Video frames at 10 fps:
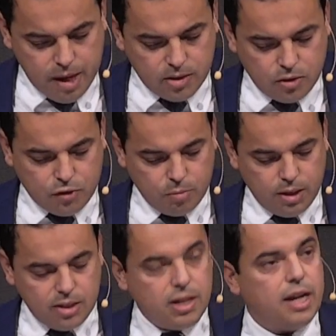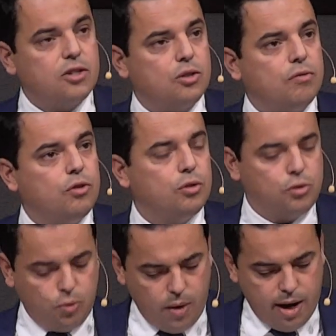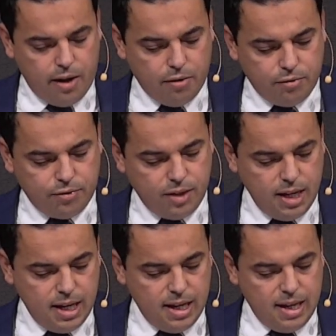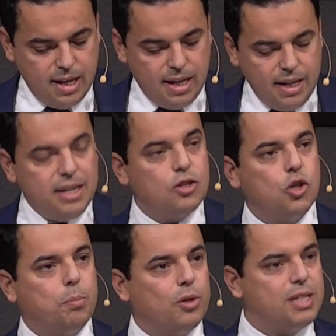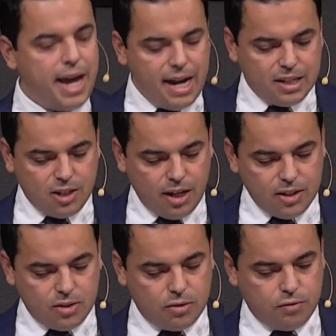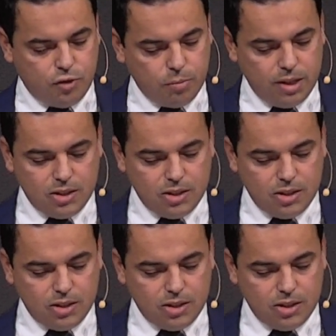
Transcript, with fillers: message from this section of Luke 12, is to protect us from the